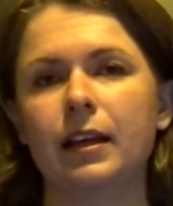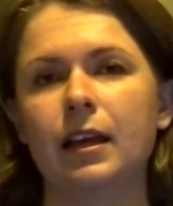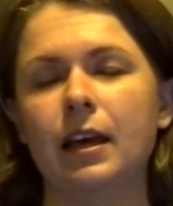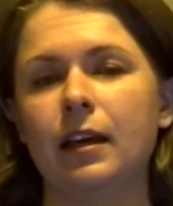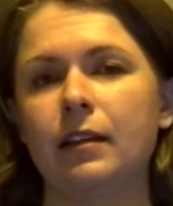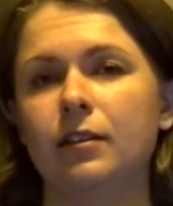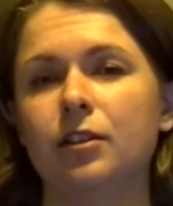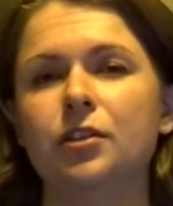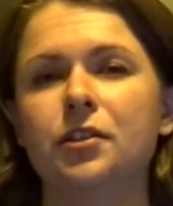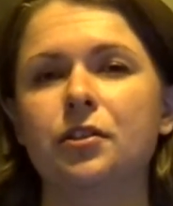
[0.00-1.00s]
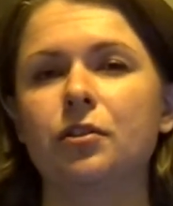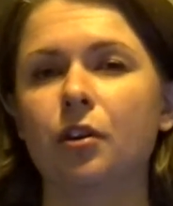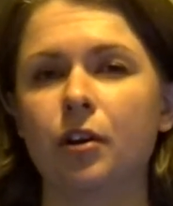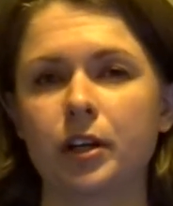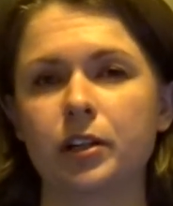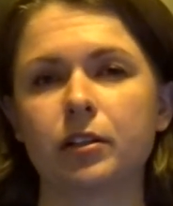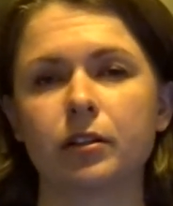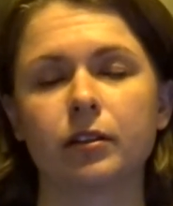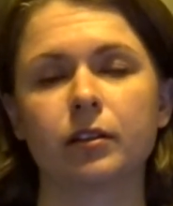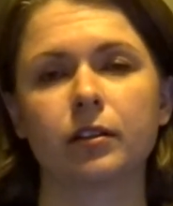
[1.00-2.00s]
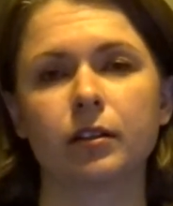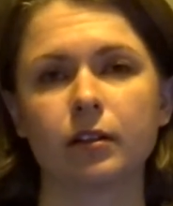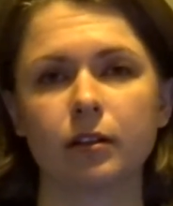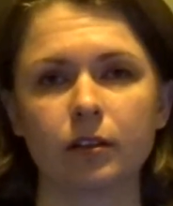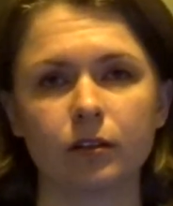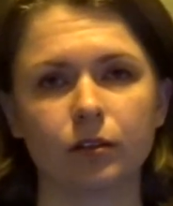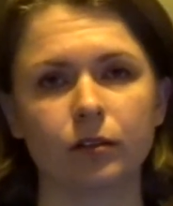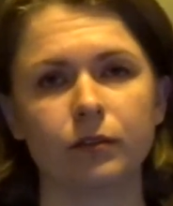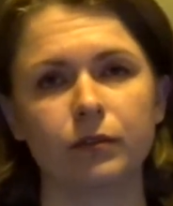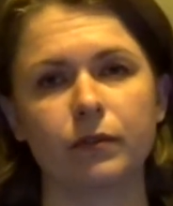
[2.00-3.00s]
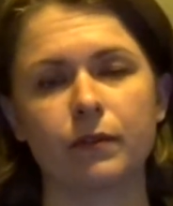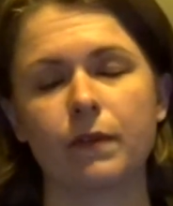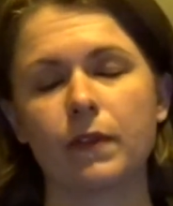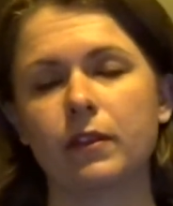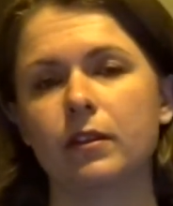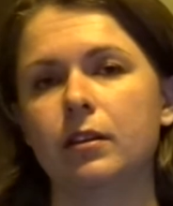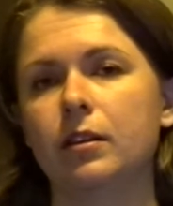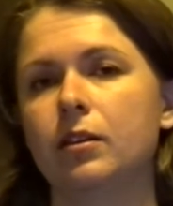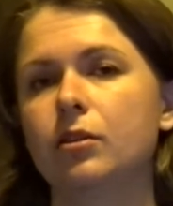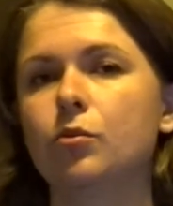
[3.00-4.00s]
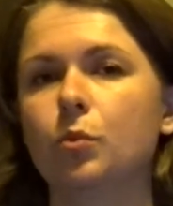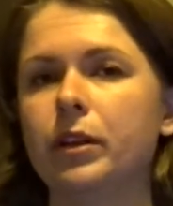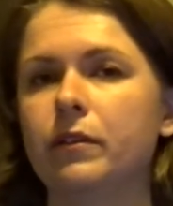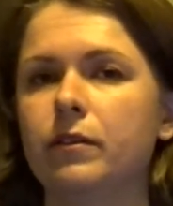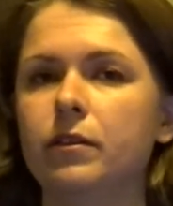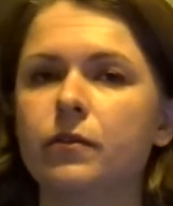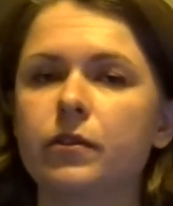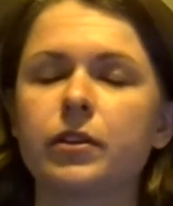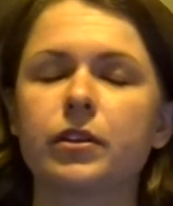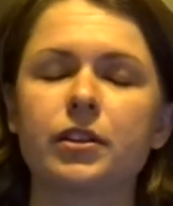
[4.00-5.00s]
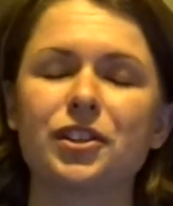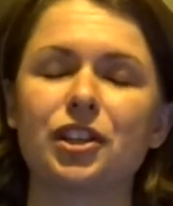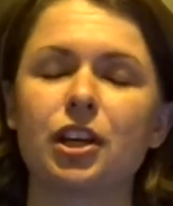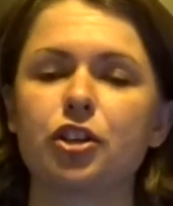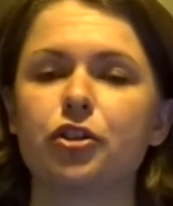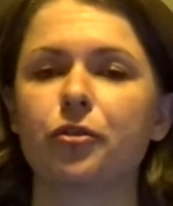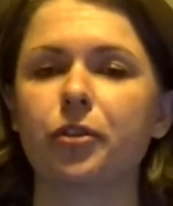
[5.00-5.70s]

at the start of the 20th century.